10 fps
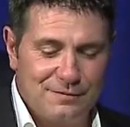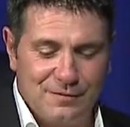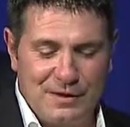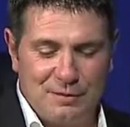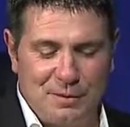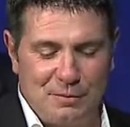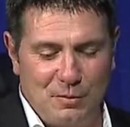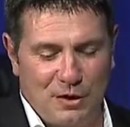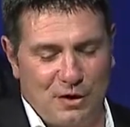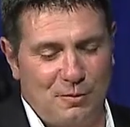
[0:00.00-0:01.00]
Either people
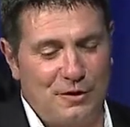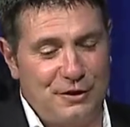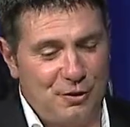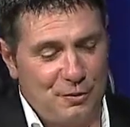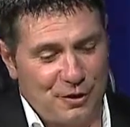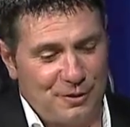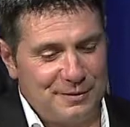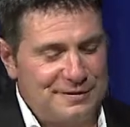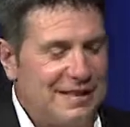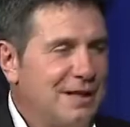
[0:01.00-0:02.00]
want to come on or they don't want to come on.
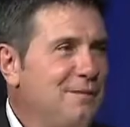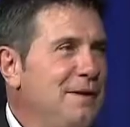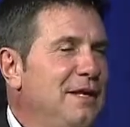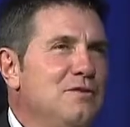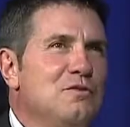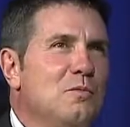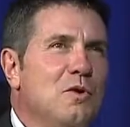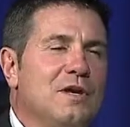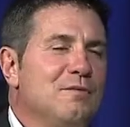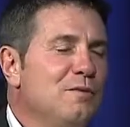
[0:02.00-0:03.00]
There's a lot of comedians who
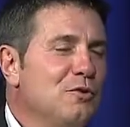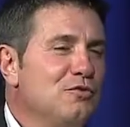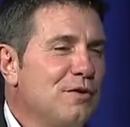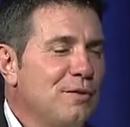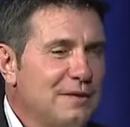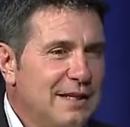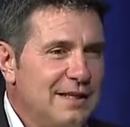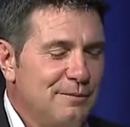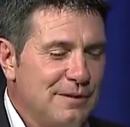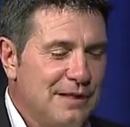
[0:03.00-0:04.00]
give me more trouble than
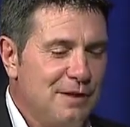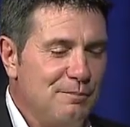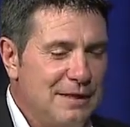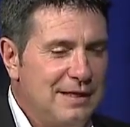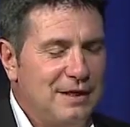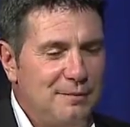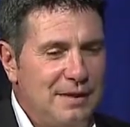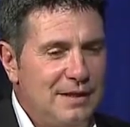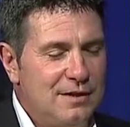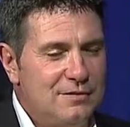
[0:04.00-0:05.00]
anything. But then the bigger
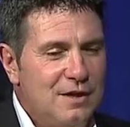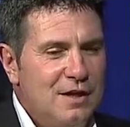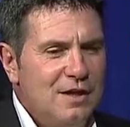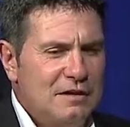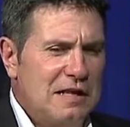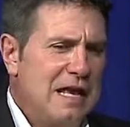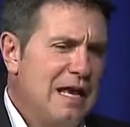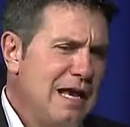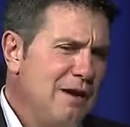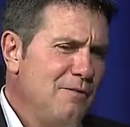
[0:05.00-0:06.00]
comedians, we
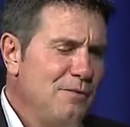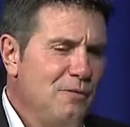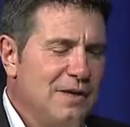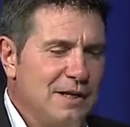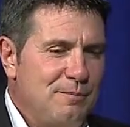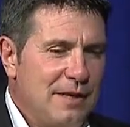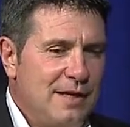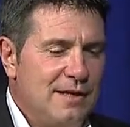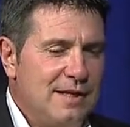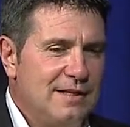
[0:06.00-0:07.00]
want to get
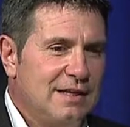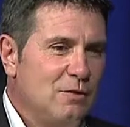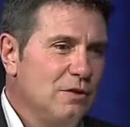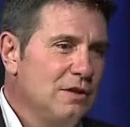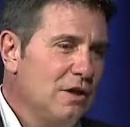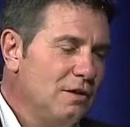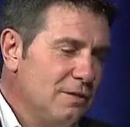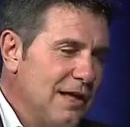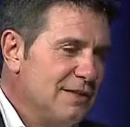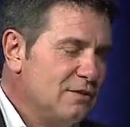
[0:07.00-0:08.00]
paid. And then all the other
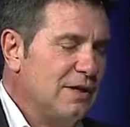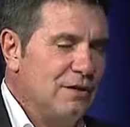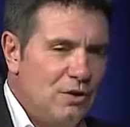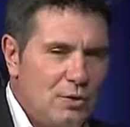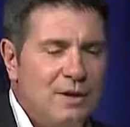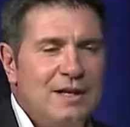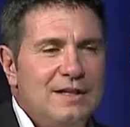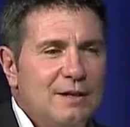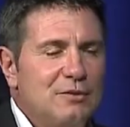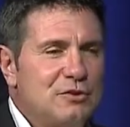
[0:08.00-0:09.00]
guys, okay, you know,
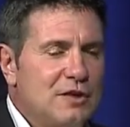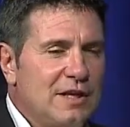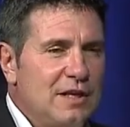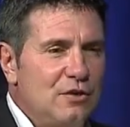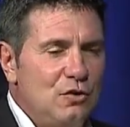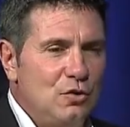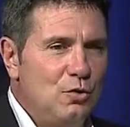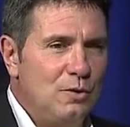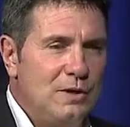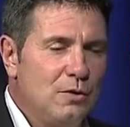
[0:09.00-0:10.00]
then we started getting
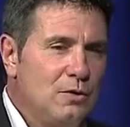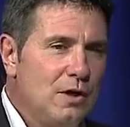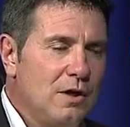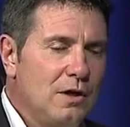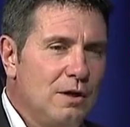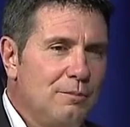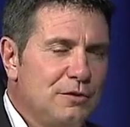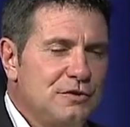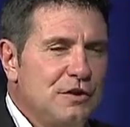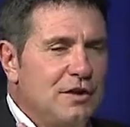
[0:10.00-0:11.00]
you and then a
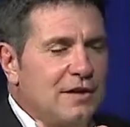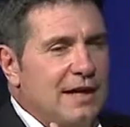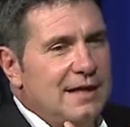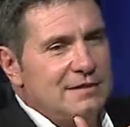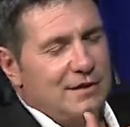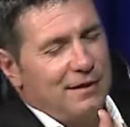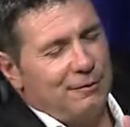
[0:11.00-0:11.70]
bunch of the other guys.